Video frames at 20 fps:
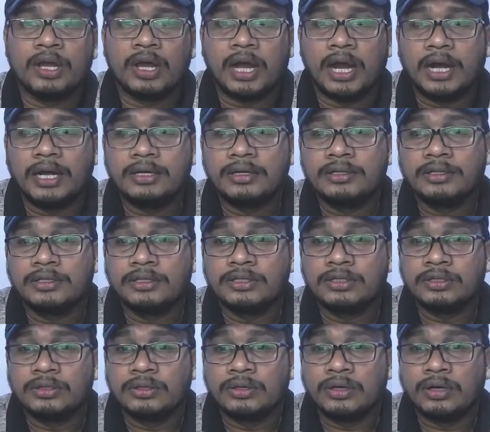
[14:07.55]
and
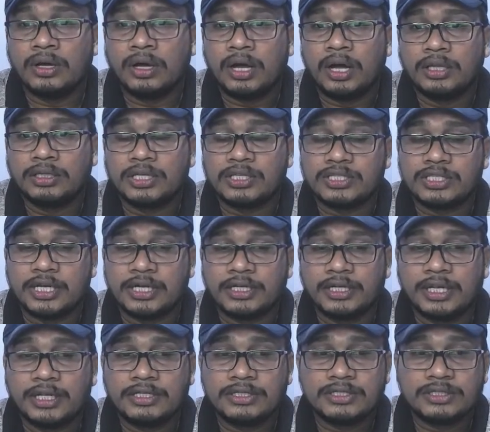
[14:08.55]

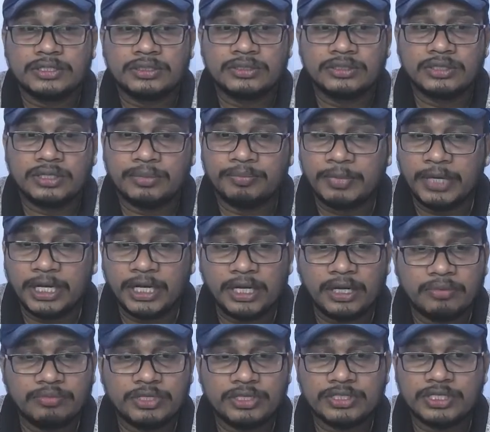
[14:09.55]
the meaning
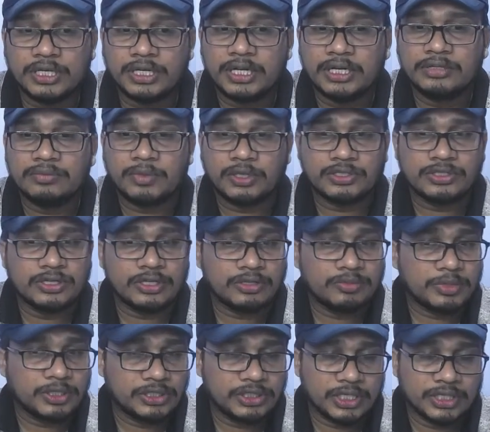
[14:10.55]
of the sentence must not
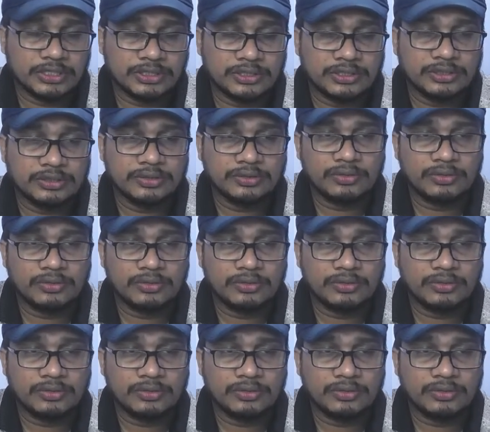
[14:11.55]
be changed.